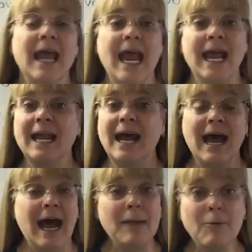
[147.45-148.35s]
And
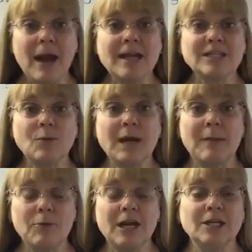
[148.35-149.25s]
I practice what I
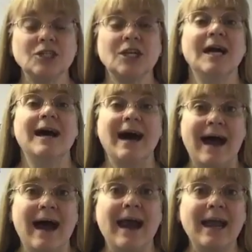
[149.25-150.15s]
preach.
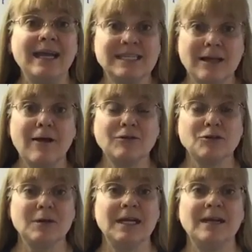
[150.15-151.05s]
I
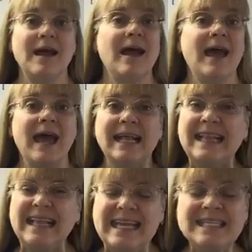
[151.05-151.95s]
self-treat at
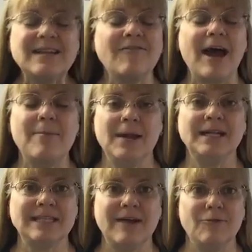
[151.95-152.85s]
least five
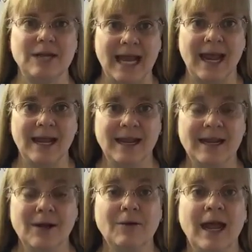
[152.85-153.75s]
minutes every day,
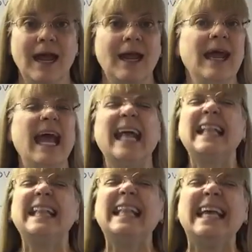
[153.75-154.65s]
okay?
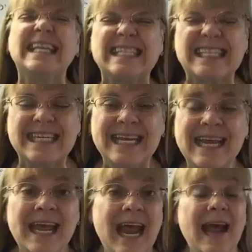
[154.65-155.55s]
At least.
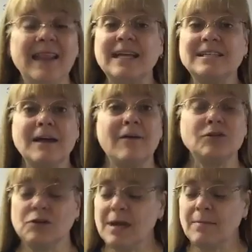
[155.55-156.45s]
And that
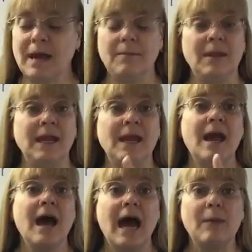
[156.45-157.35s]
self-treat might be
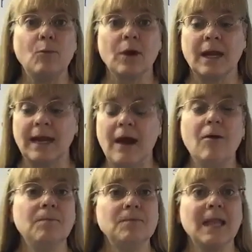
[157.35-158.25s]
I'm working
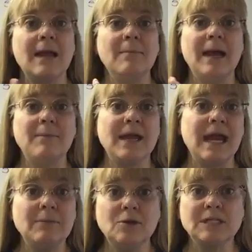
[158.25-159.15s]
out, it might be
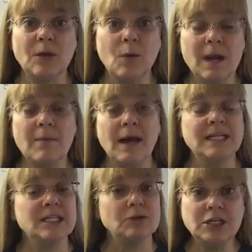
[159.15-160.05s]
I'm using one of my
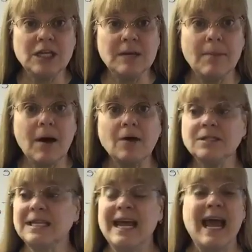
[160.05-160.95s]
stretching
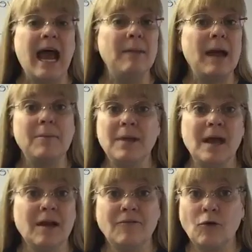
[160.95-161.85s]
balls, I might be
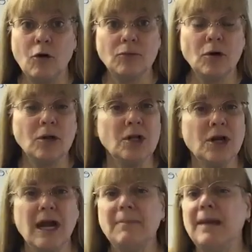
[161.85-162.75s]
on a foam
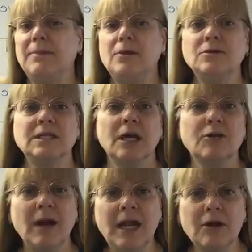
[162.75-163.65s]
roller, I might be using a
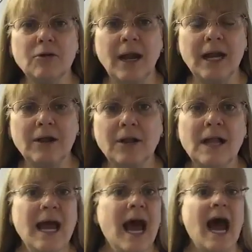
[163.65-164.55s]
cranial cradle,
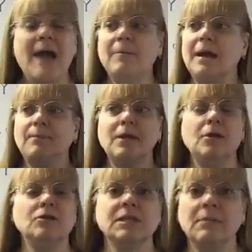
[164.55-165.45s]
I might be
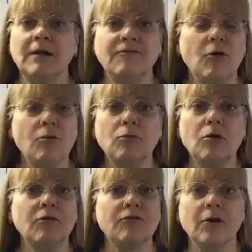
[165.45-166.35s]
using my foam
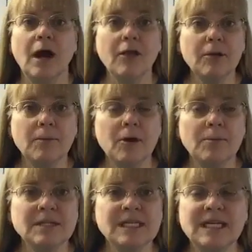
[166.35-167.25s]
roll for other
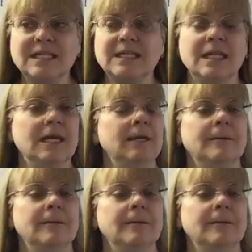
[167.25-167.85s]
purposes,